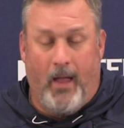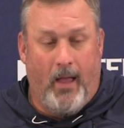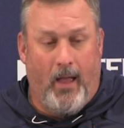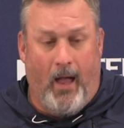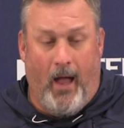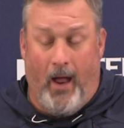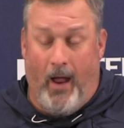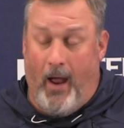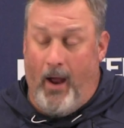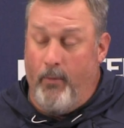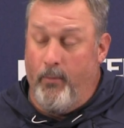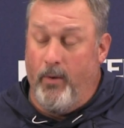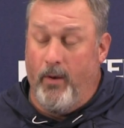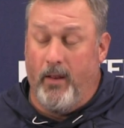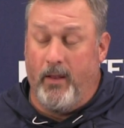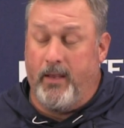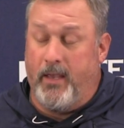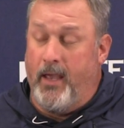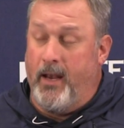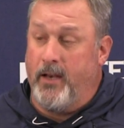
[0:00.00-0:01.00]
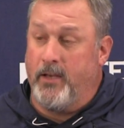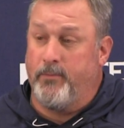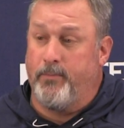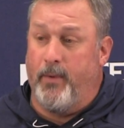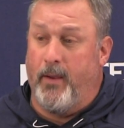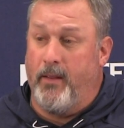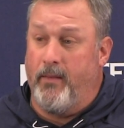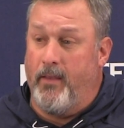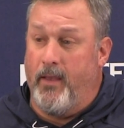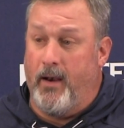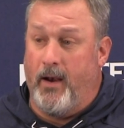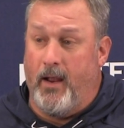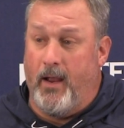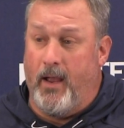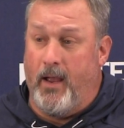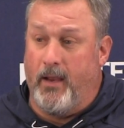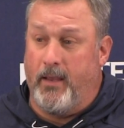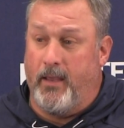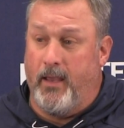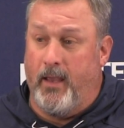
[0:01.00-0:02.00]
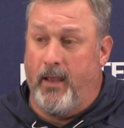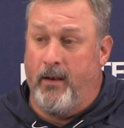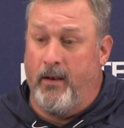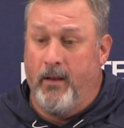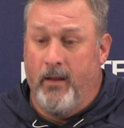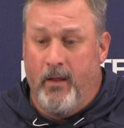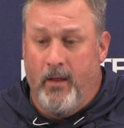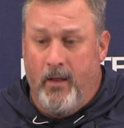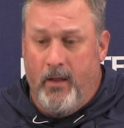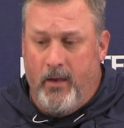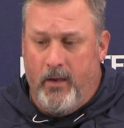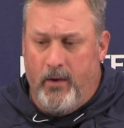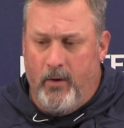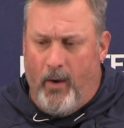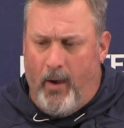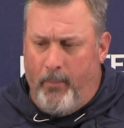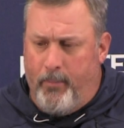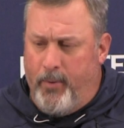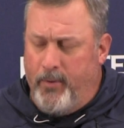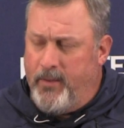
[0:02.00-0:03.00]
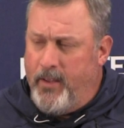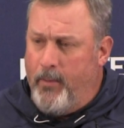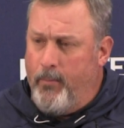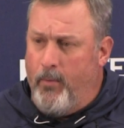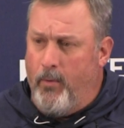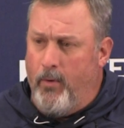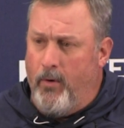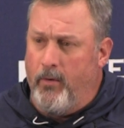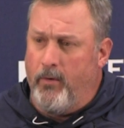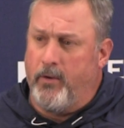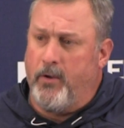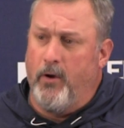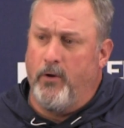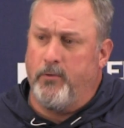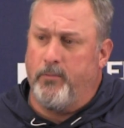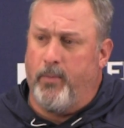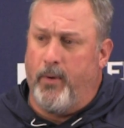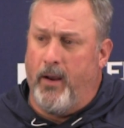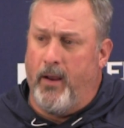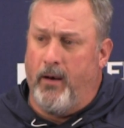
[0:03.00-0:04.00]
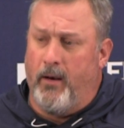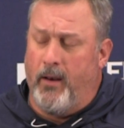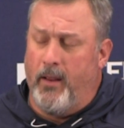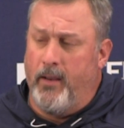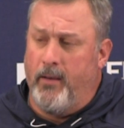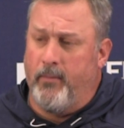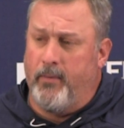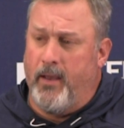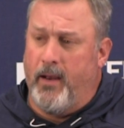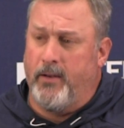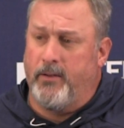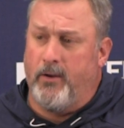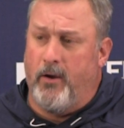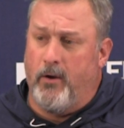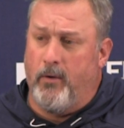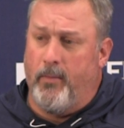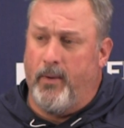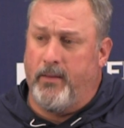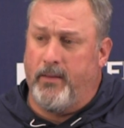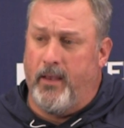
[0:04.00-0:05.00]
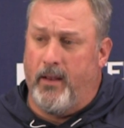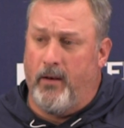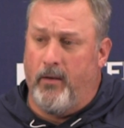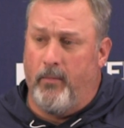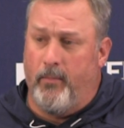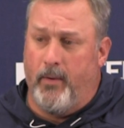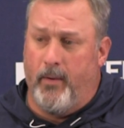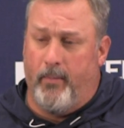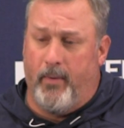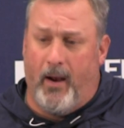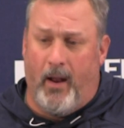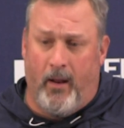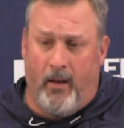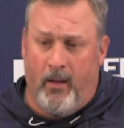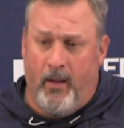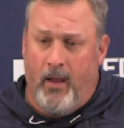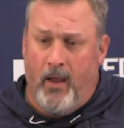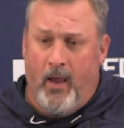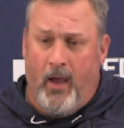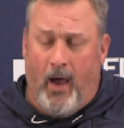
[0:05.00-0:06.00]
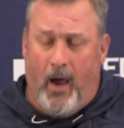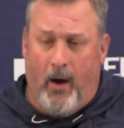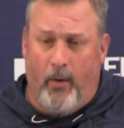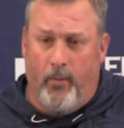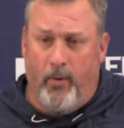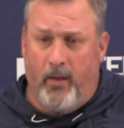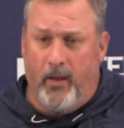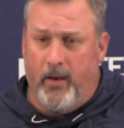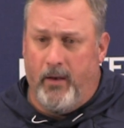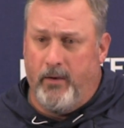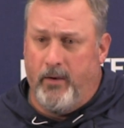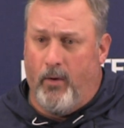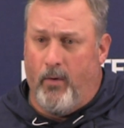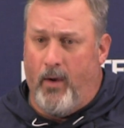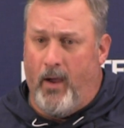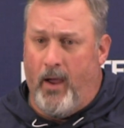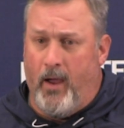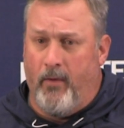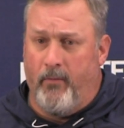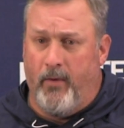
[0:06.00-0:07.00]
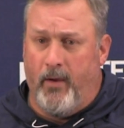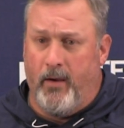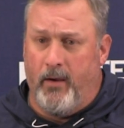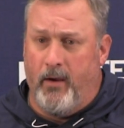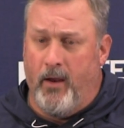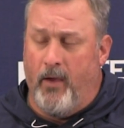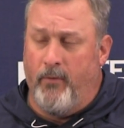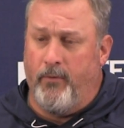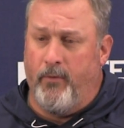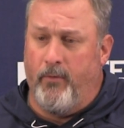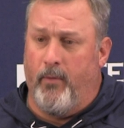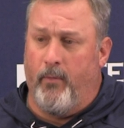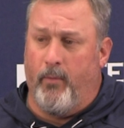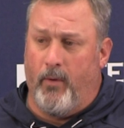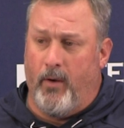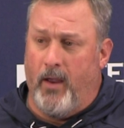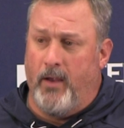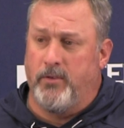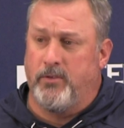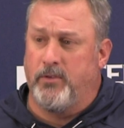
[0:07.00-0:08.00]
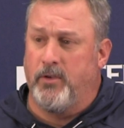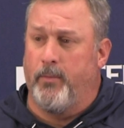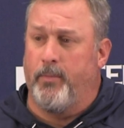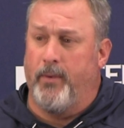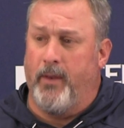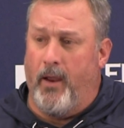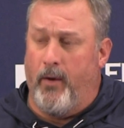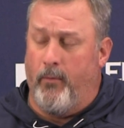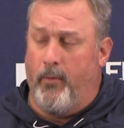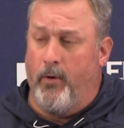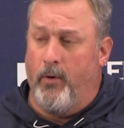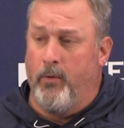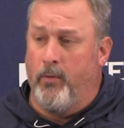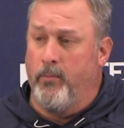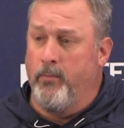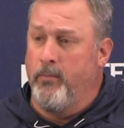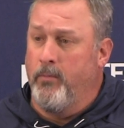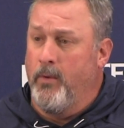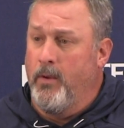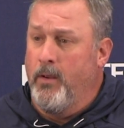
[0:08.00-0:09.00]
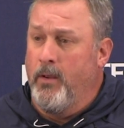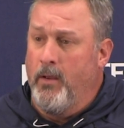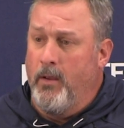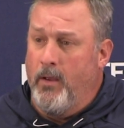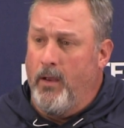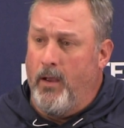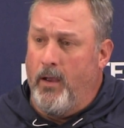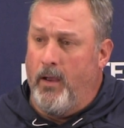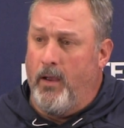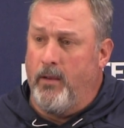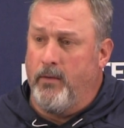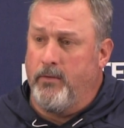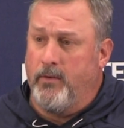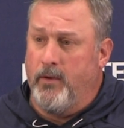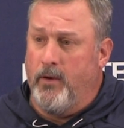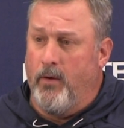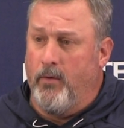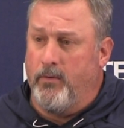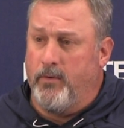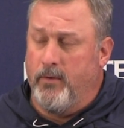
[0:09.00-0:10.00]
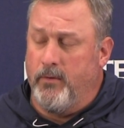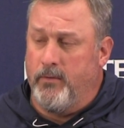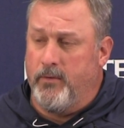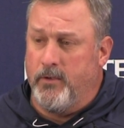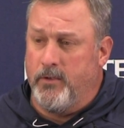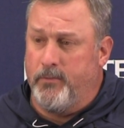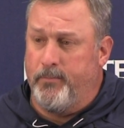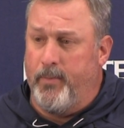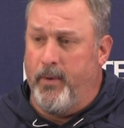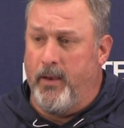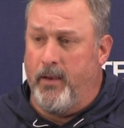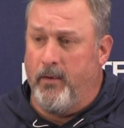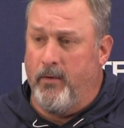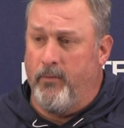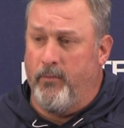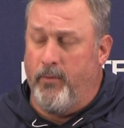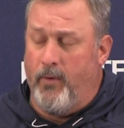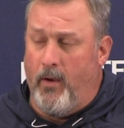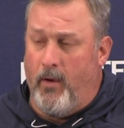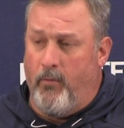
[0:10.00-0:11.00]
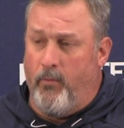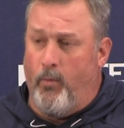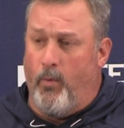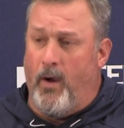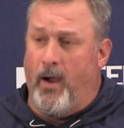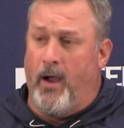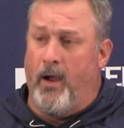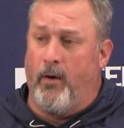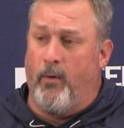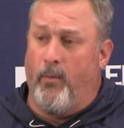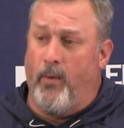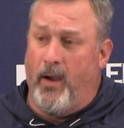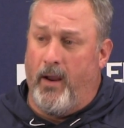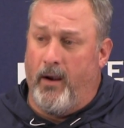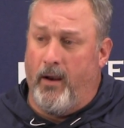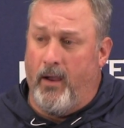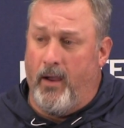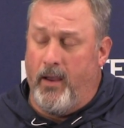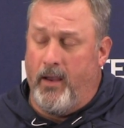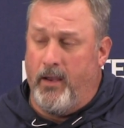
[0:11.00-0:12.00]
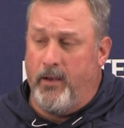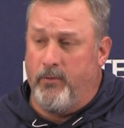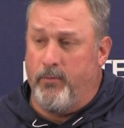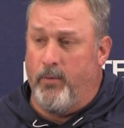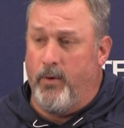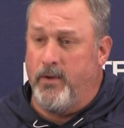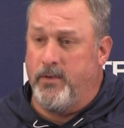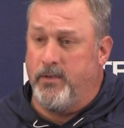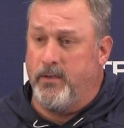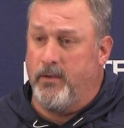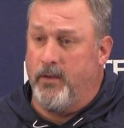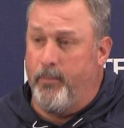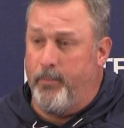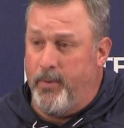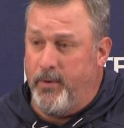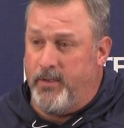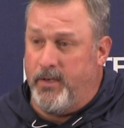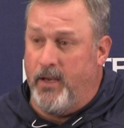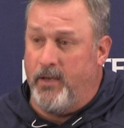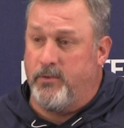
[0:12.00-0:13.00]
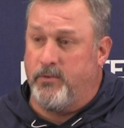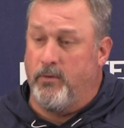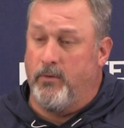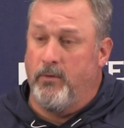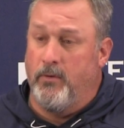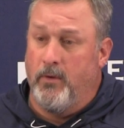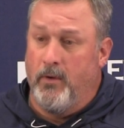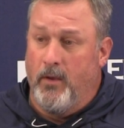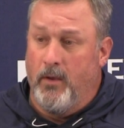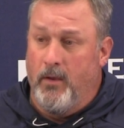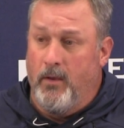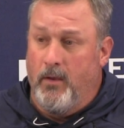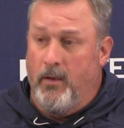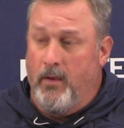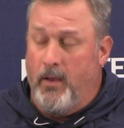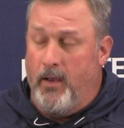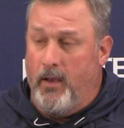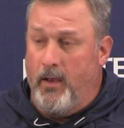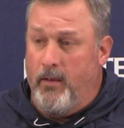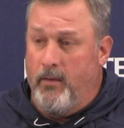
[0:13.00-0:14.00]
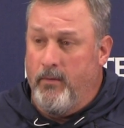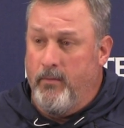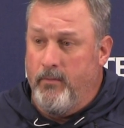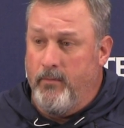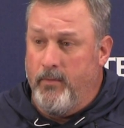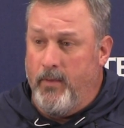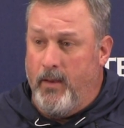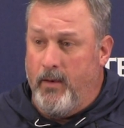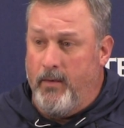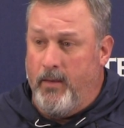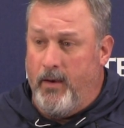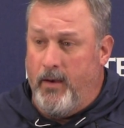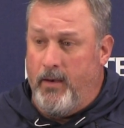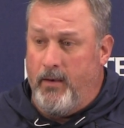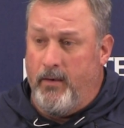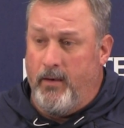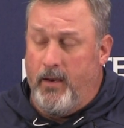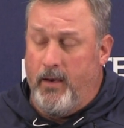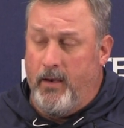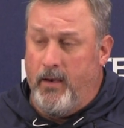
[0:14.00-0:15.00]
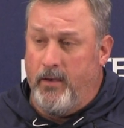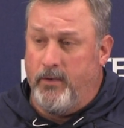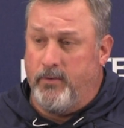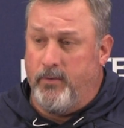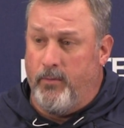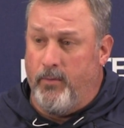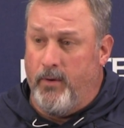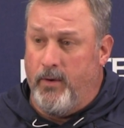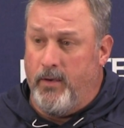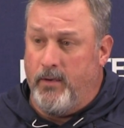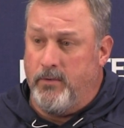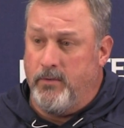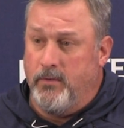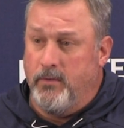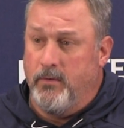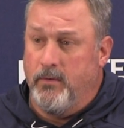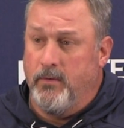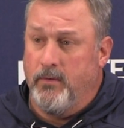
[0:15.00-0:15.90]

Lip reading: I really can't explain that. I can't. you know, I put that more on to Coach Brown and let him kind of talk about that a little bit. But I really don't have enough relationship in that room, you know, to speak of why or why not he's reaching the potential that he needs to reach.